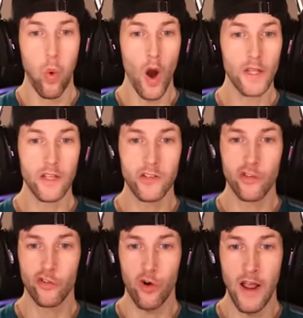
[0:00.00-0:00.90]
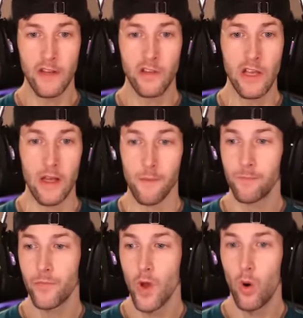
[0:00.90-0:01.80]
What? This is crazy.
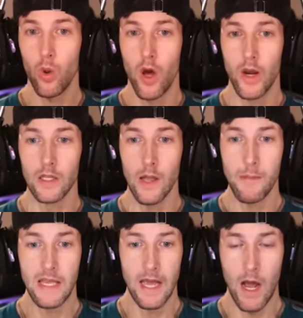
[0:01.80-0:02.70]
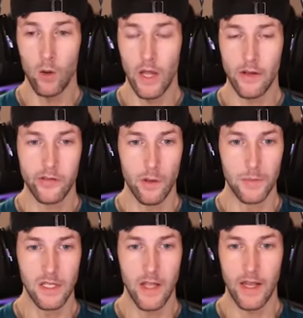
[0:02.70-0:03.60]
Hold on. Let me get out, like,
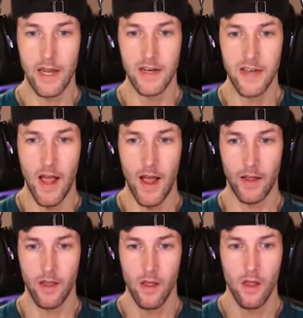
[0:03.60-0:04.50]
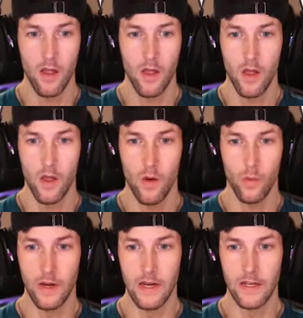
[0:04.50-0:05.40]
something that can attack.
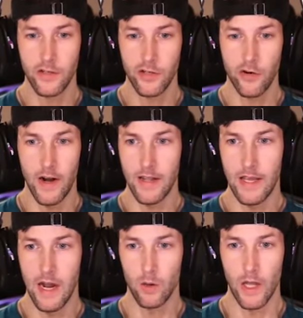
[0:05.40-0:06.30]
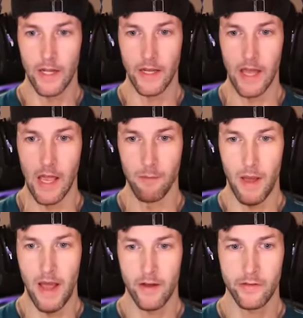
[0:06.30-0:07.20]
We need to try to get out, like, a game
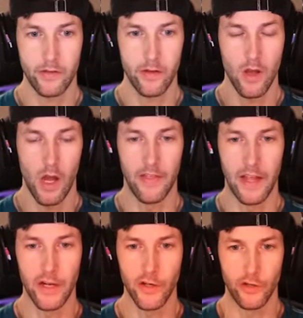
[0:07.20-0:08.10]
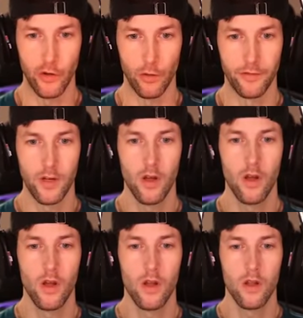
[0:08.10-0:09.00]
pass. I think I just oofed.
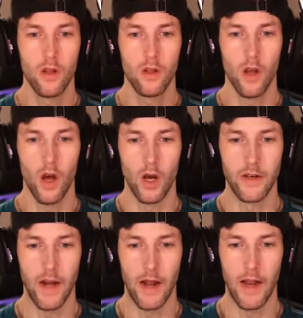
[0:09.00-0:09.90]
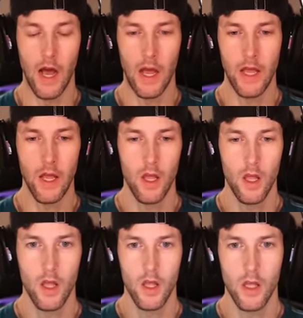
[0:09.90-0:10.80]
Uh, did I die?
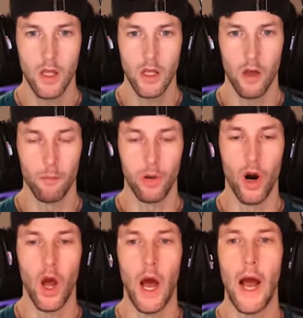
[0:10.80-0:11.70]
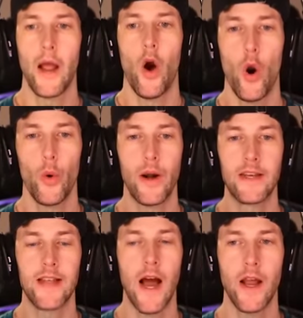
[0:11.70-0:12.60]
Bruh, I
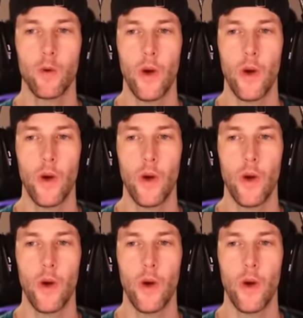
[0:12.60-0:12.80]
already died.